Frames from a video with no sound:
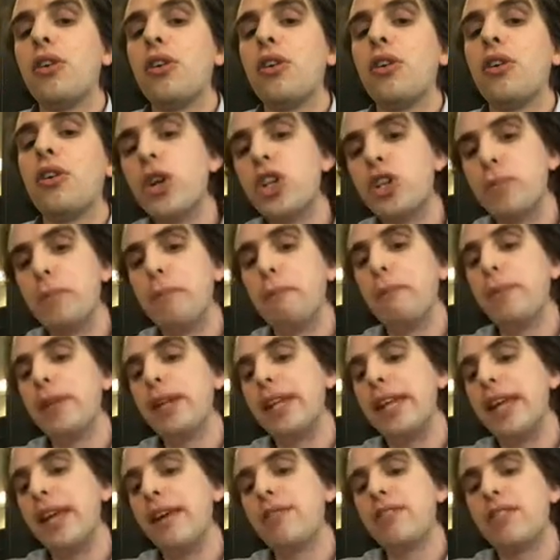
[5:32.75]
which
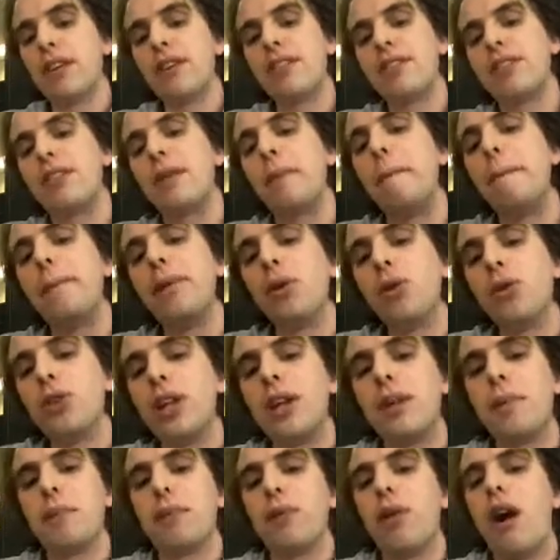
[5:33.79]
gives us the
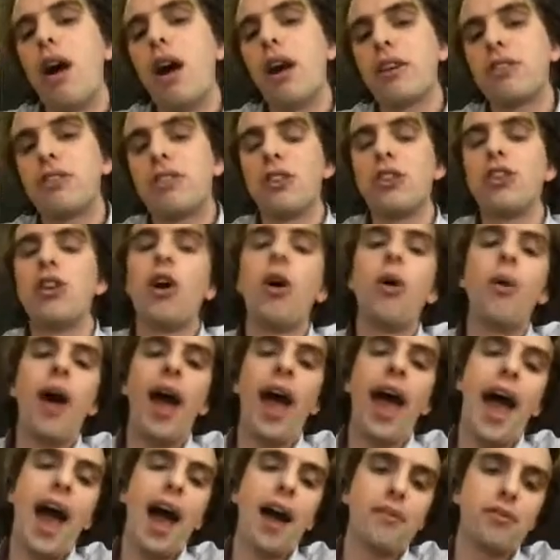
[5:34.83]
building blocks to go
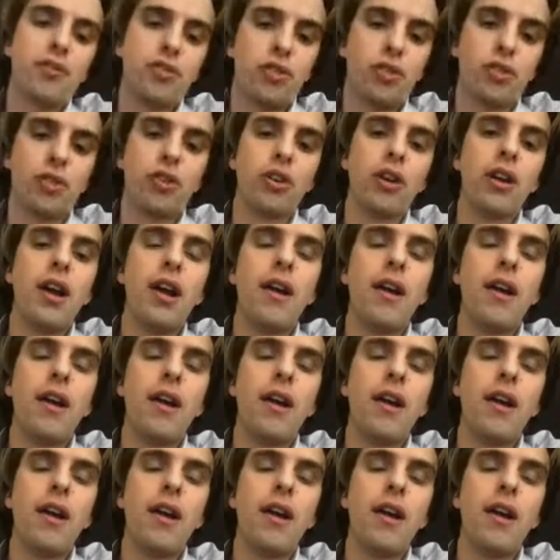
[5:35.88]
after